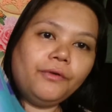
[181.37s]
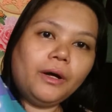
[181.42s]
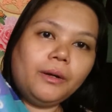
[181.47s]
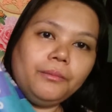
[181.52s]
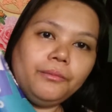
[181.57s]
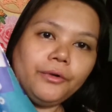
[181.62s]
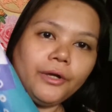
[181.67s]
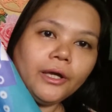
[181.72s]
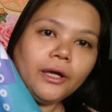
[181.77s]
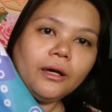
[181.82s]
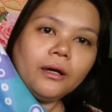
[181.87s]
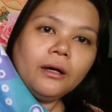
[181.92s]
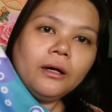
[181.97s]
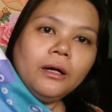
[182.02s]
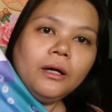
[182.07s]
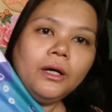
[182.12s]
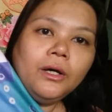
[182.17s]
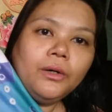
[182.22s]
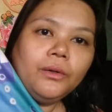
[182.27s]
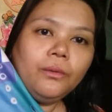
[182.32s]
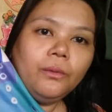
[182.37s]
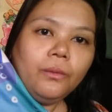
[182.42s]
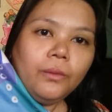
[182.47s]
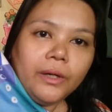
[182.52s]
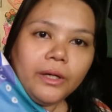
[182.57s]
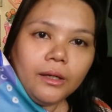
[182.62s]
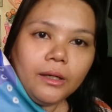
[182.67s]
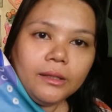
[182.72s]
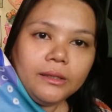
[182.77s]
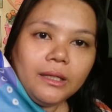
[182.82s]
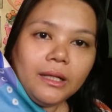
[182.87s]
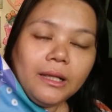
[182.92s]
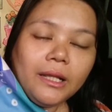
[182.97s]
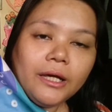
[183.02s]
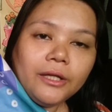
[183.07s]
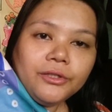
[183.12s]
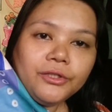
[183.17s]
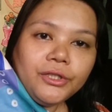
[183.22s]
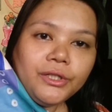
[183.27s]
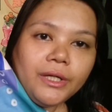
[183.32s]
fabric with the
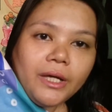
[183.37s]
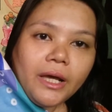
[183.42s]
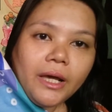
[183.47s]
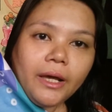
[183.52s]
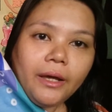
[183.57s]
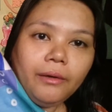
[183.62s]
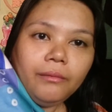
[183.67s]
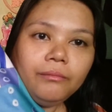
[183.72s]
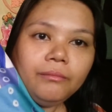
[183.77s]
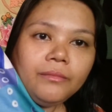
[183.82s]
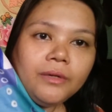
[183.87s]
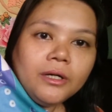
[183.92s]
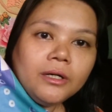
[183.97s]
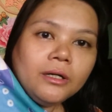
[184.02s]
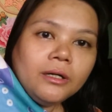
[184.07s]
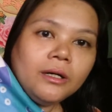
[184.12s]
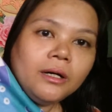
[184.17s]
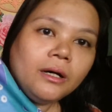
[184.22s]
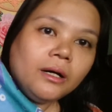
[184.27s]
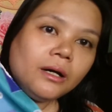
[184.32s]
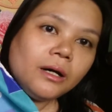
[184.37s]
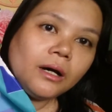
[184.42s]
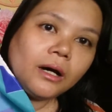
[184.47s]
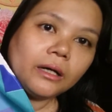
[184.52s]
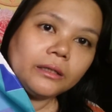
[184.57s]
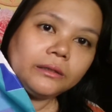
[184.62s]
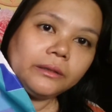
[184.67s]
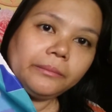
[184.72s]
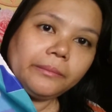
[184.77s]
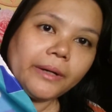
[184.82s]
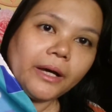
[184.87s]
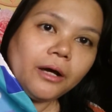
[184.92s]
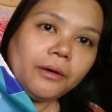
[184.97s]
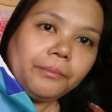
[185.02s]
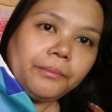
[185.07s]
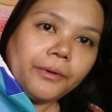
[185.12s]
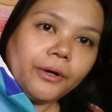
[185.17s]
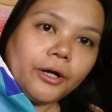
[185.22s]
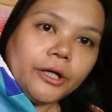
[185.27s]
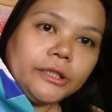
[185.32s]
letter M at the back
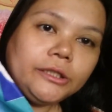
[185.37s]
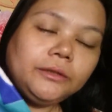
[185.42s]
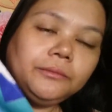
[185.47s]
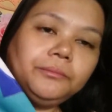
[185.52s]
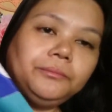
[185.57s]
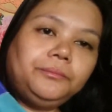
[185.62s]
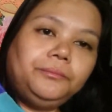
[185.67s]
part.